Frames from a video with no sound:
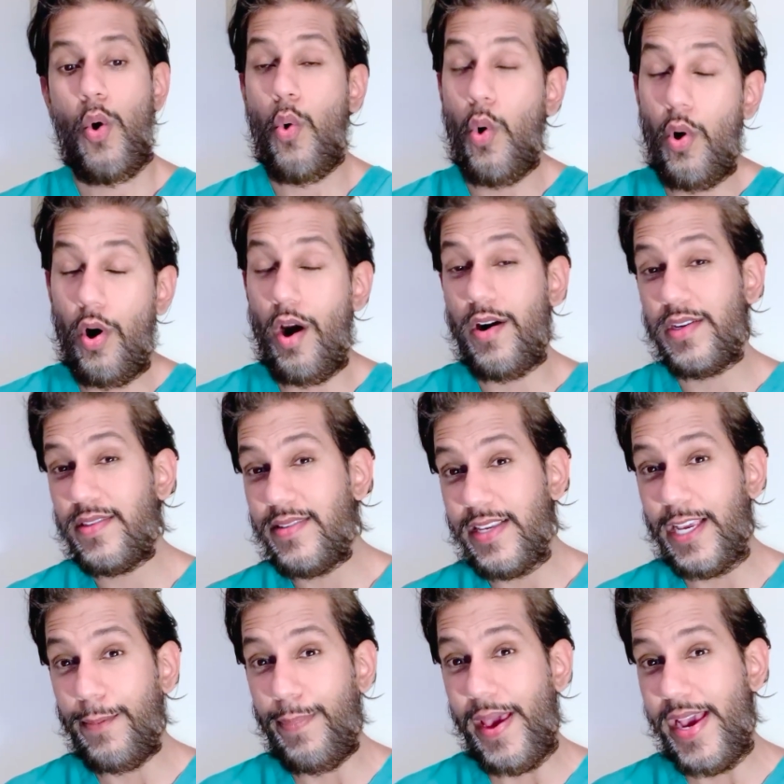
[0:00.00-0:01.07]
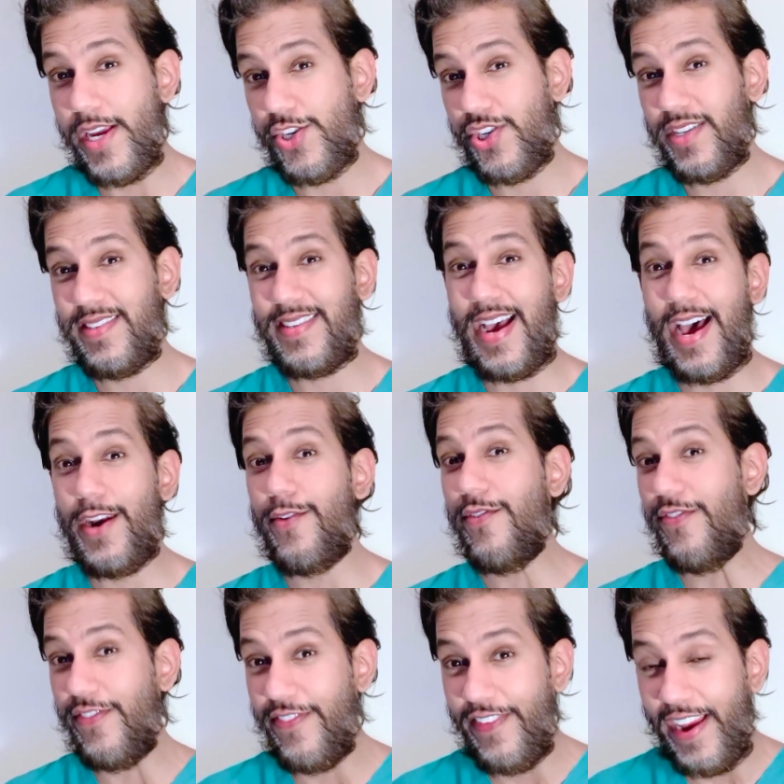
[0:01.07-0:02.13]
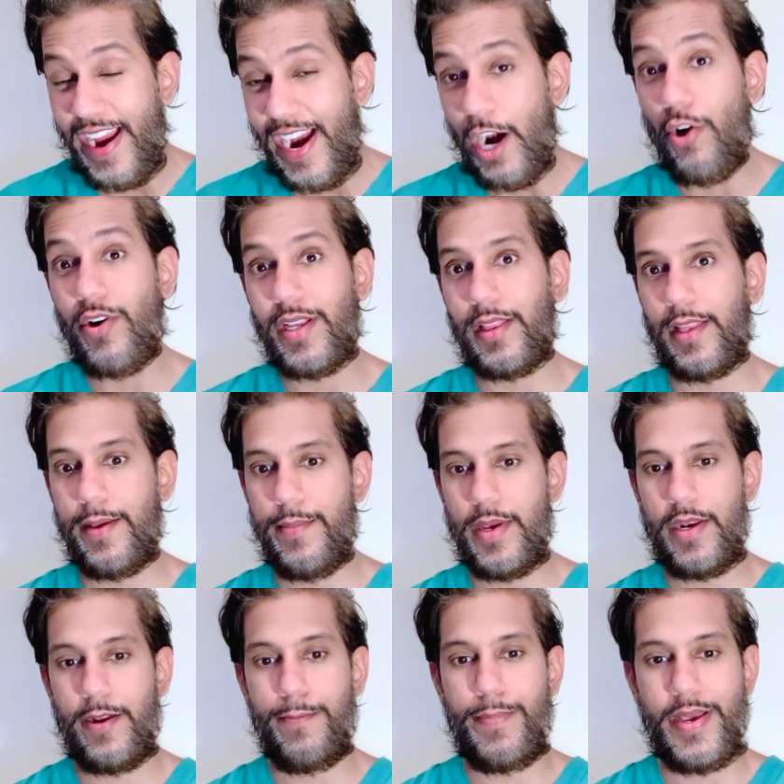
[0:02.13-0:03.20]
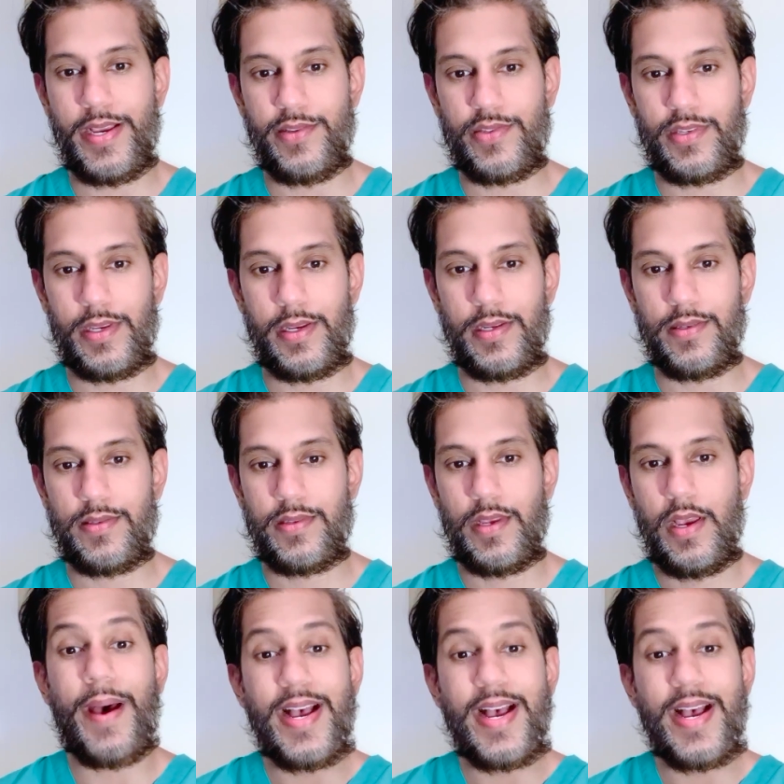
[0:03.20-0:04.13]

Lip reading: or are seeing patients on a very limited basis.